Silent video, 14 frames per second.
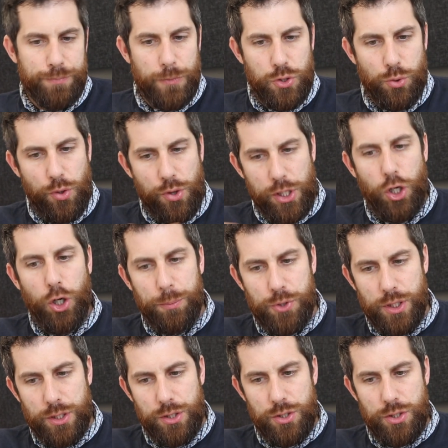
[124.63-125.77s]
So three
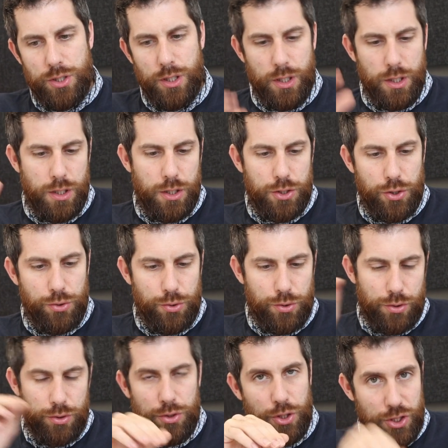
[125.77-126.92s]
options: you
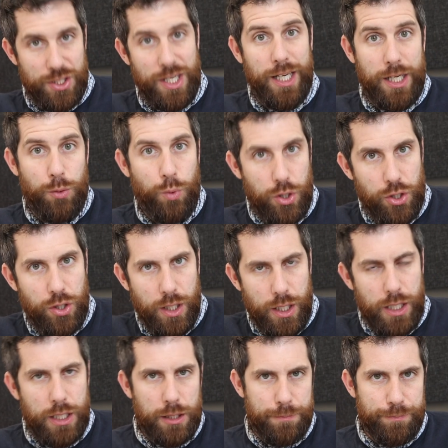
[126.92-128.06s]
stick where you
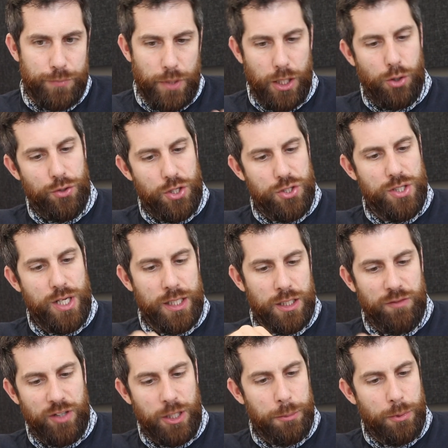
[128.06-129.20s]
are on the
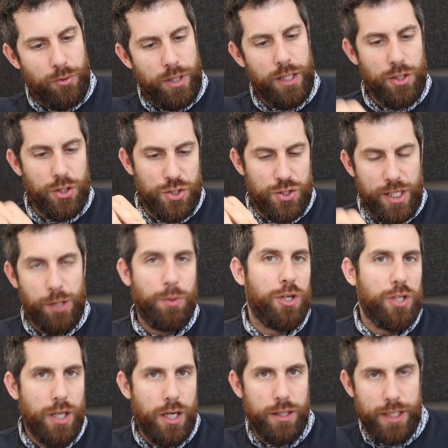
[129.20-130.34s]
standard variable rate, you stick where
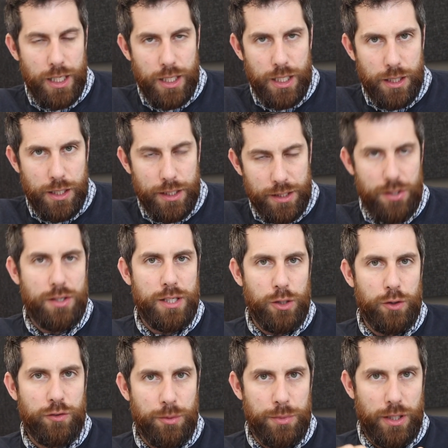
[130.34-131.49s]
you are and get another
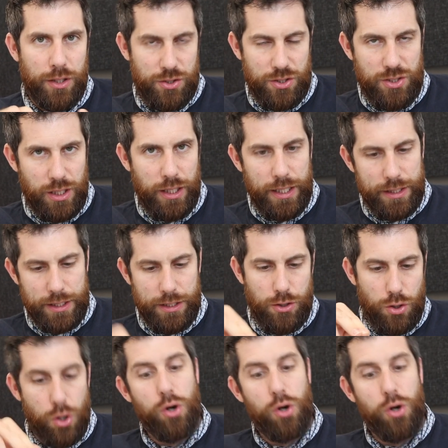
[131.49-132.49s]
deal from your existing lender,